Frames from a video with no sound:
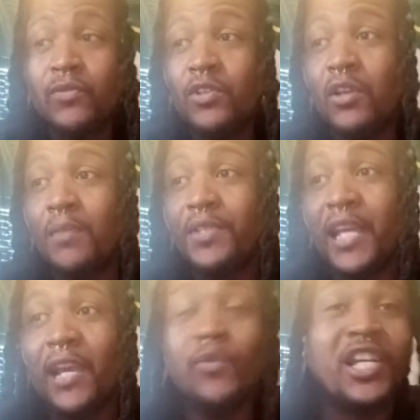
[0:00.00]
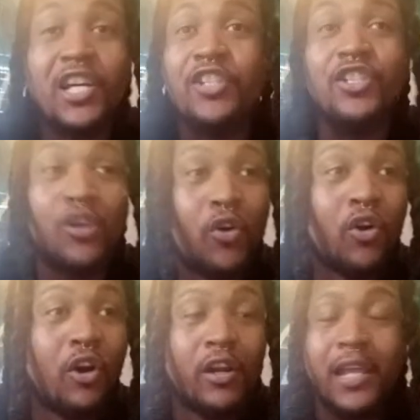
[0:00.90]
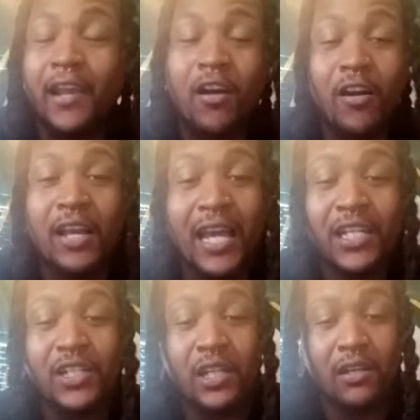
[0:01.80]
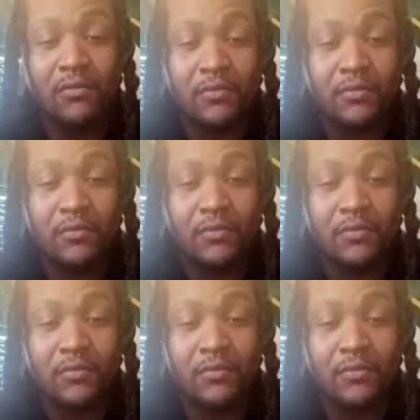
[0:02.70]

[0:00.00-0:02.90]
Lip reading: You know what I'm saying? We couldn't score, like all kind of shit.